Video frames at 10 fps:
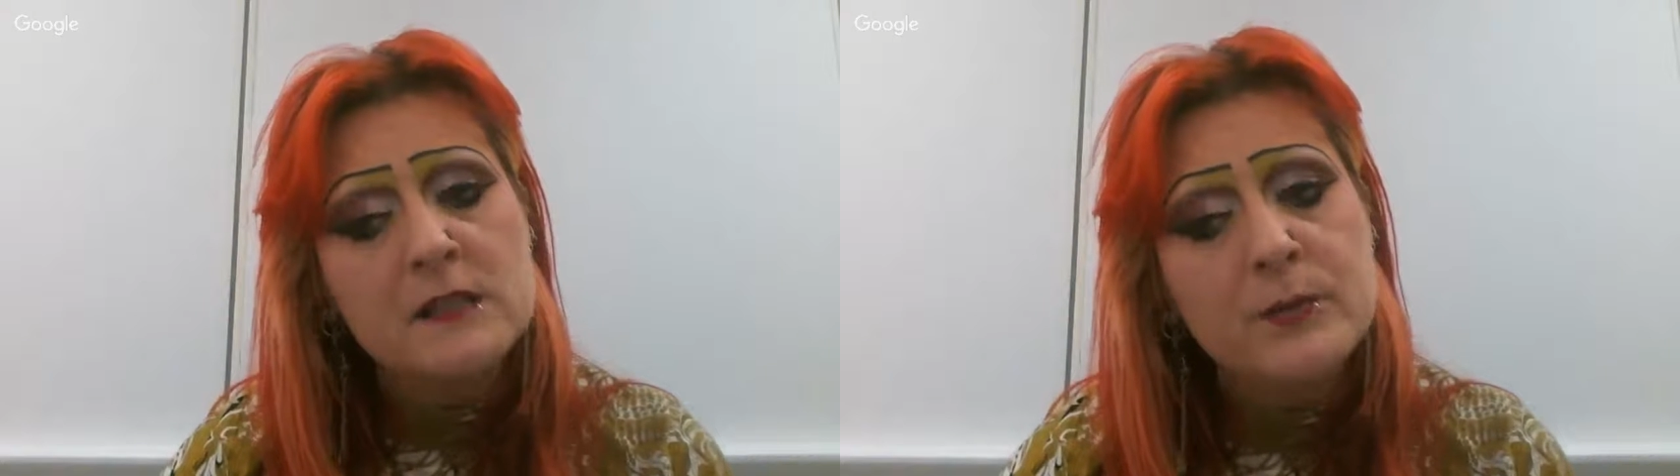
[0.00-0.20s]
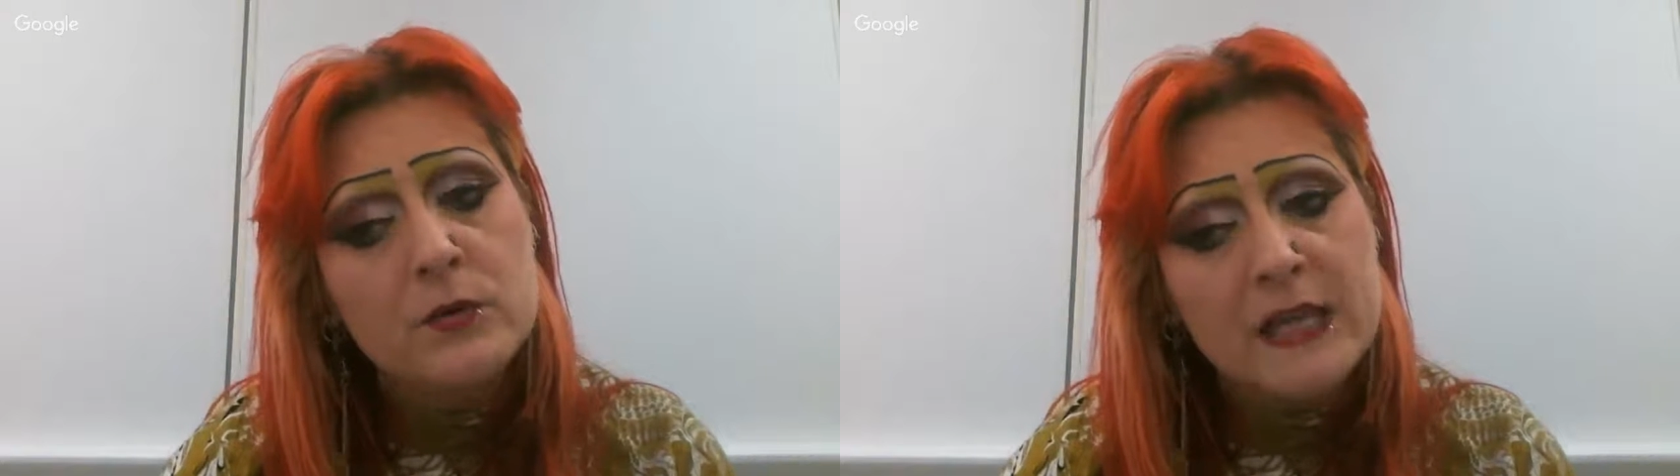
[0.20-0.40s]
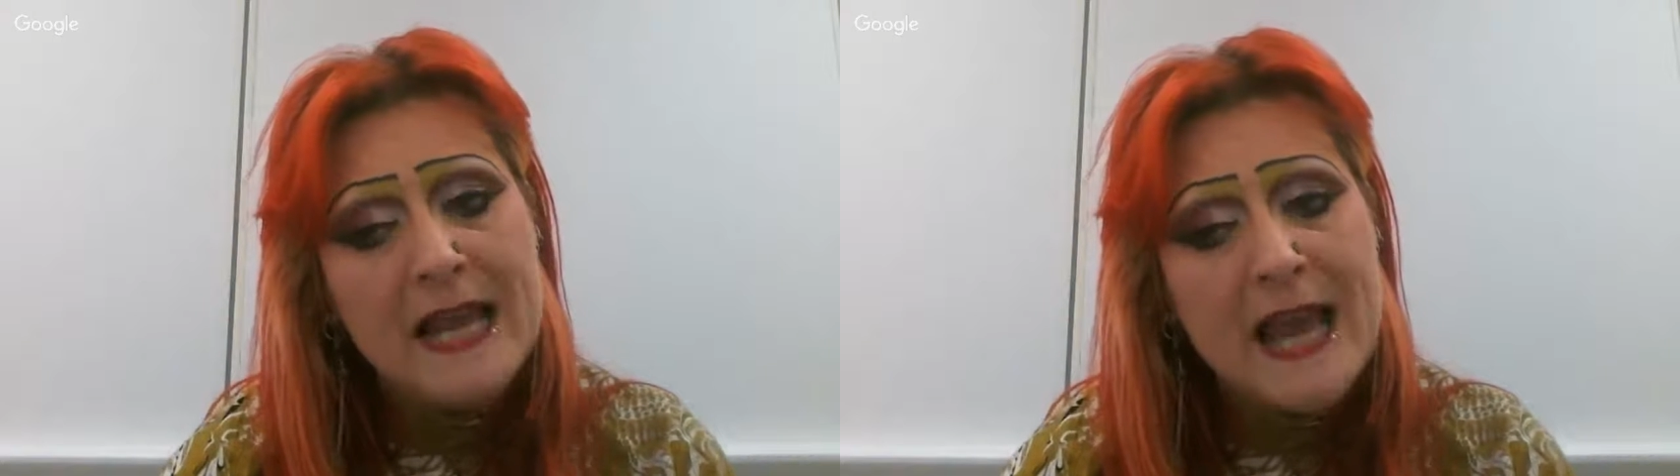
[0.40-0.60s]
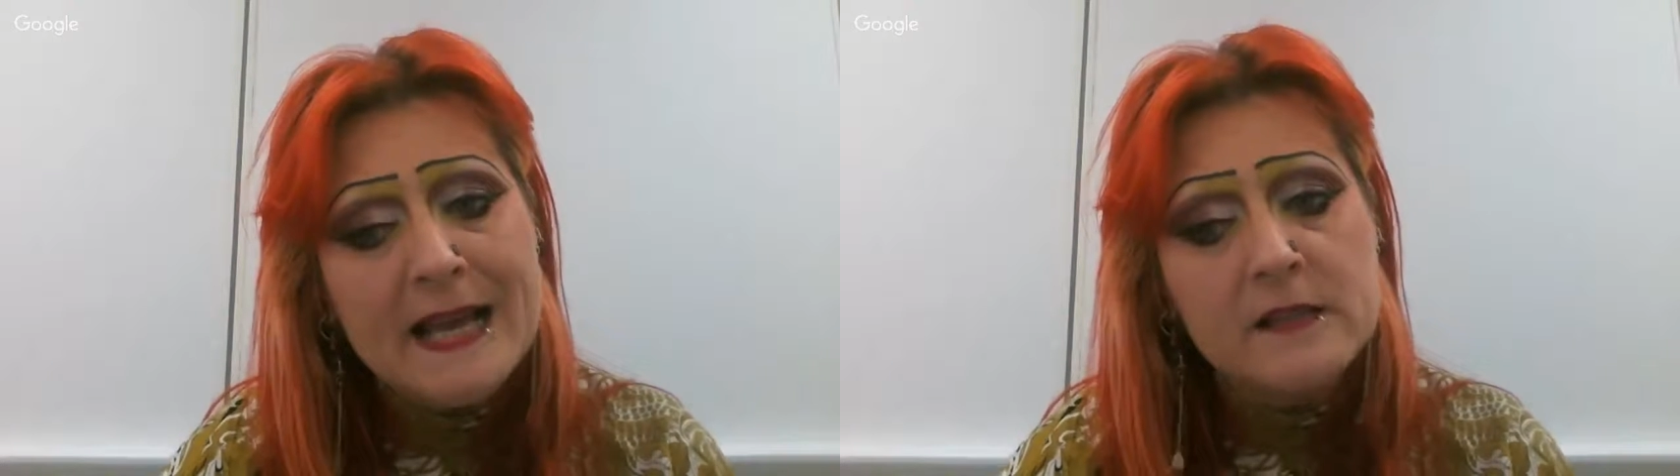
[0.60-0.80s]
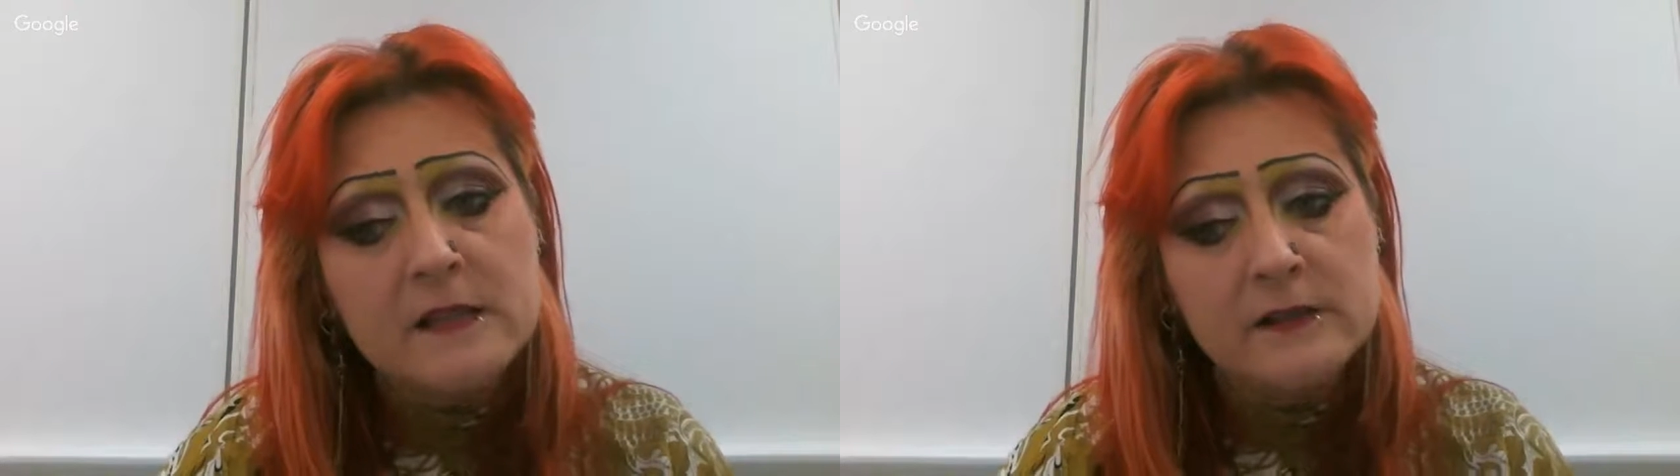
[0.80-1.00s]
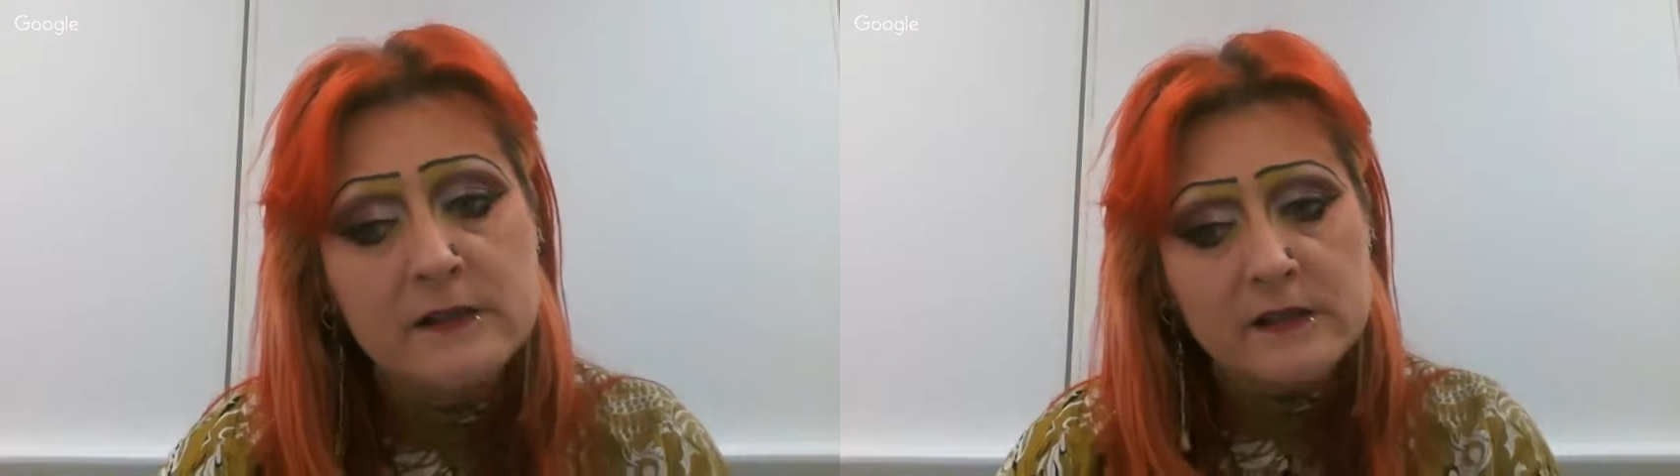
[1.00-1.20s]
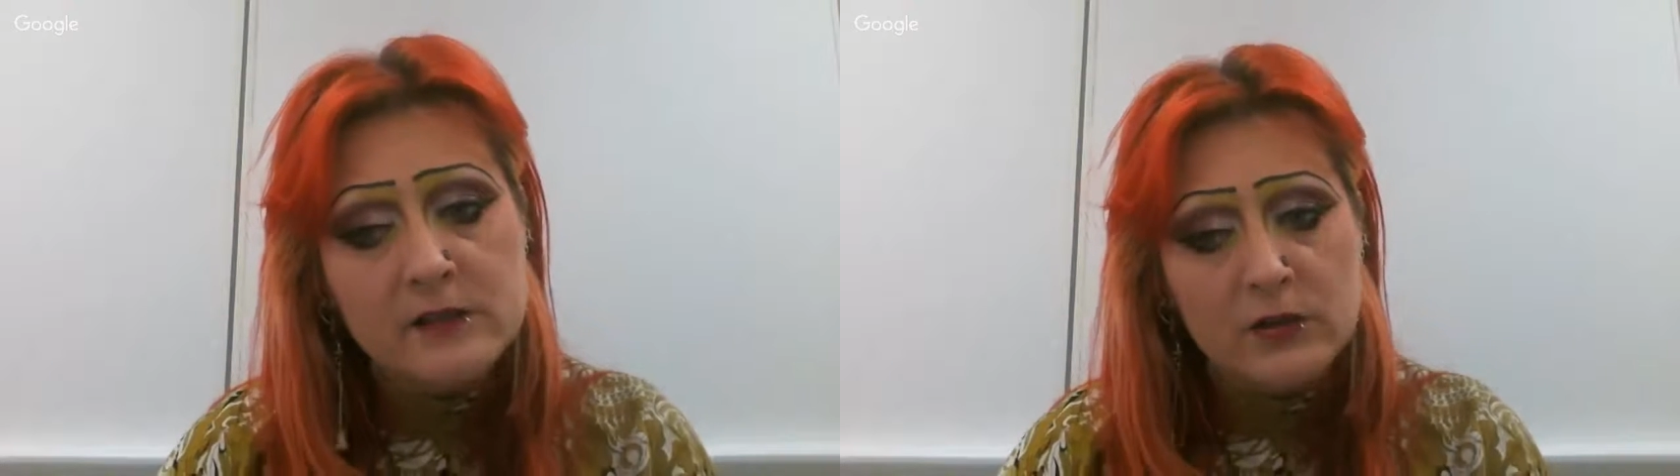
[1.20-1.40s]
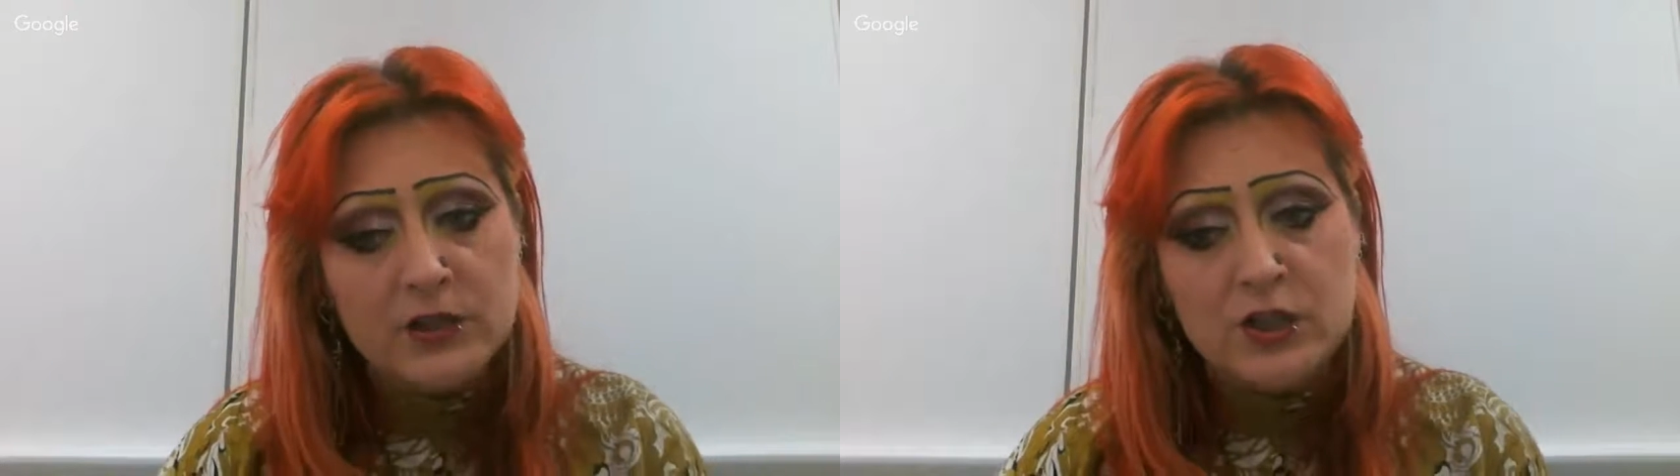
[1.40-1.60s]
we have a Sporting
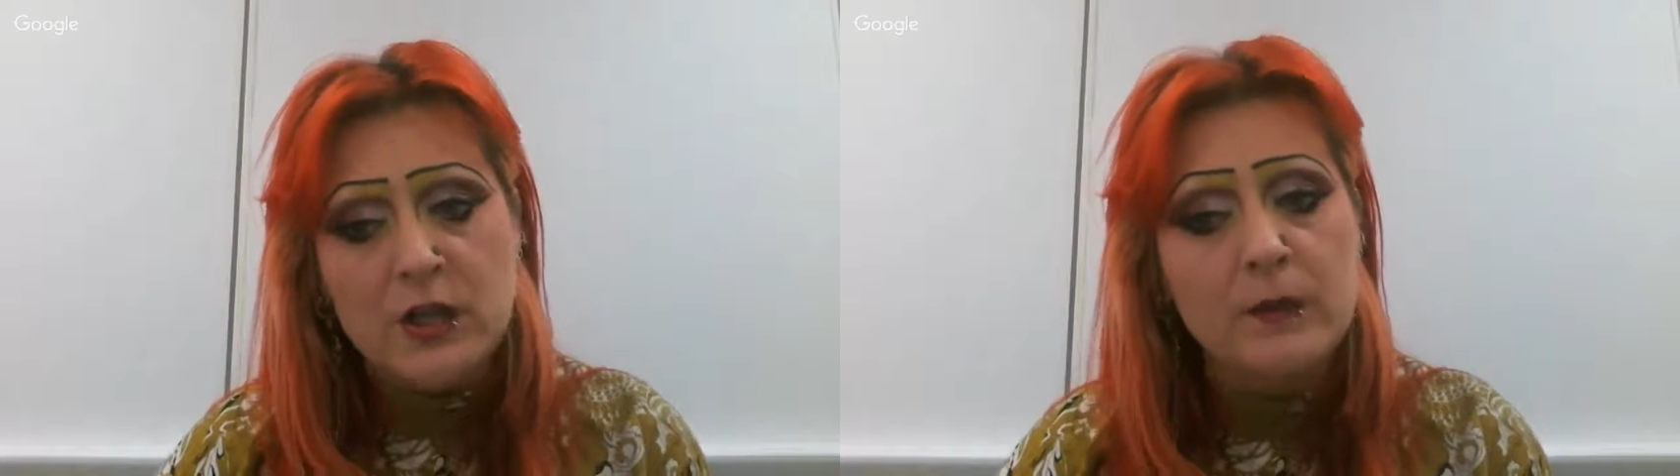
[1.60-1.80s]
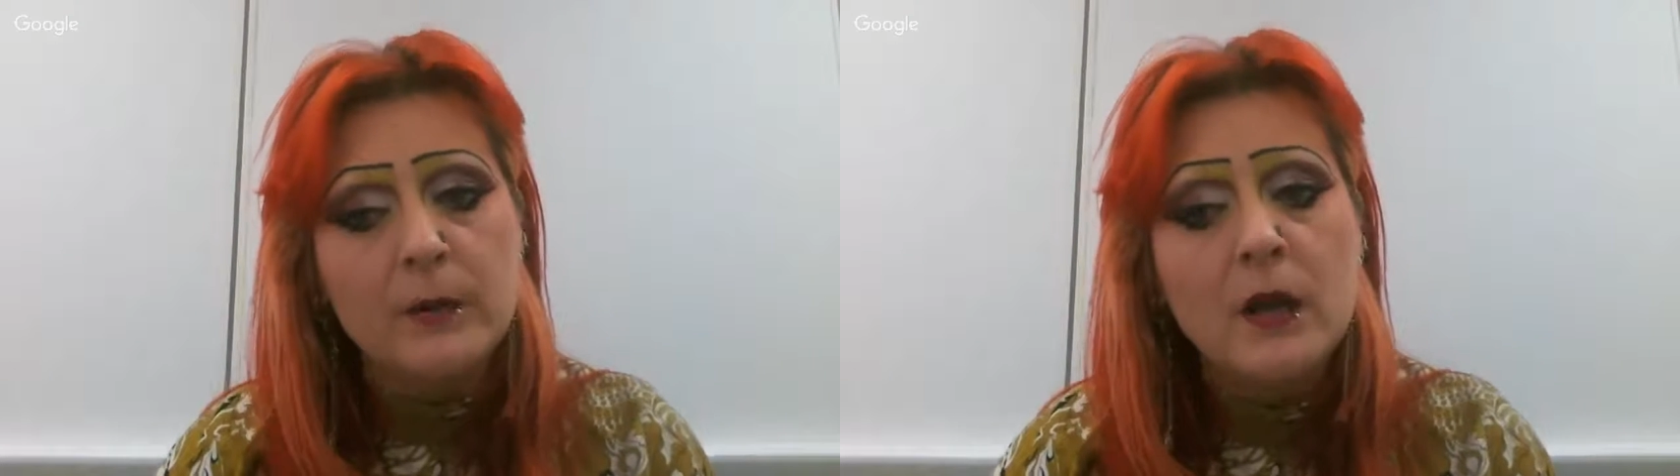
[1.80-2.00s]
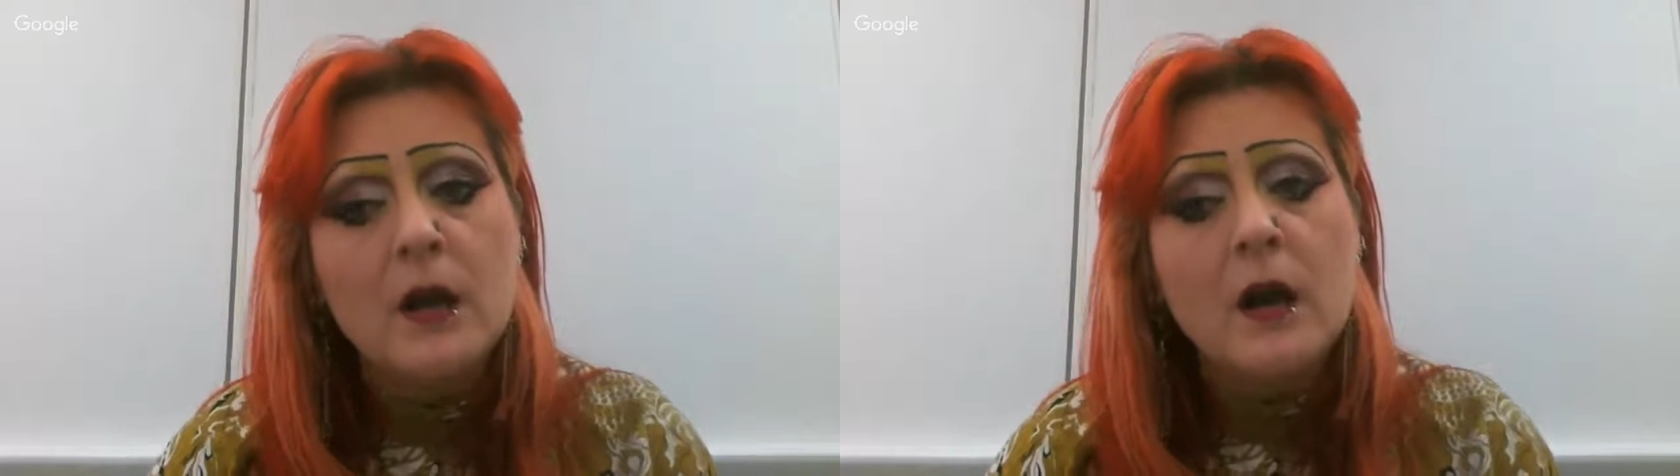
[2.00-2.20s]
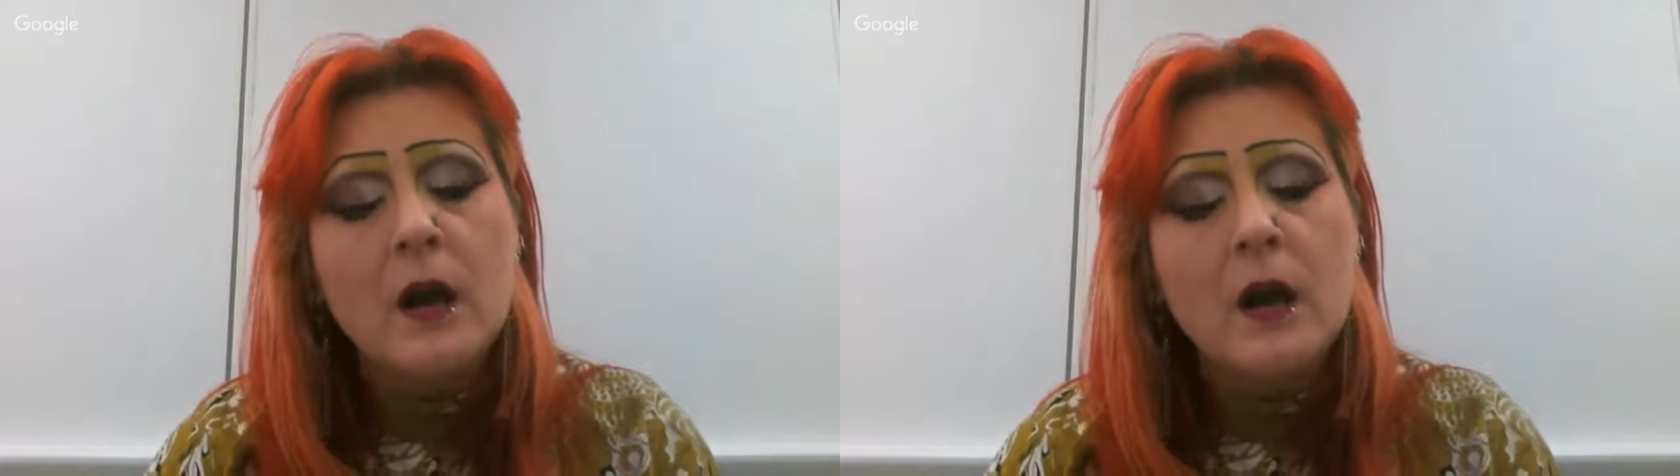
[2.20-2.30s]
Excellence Scholarship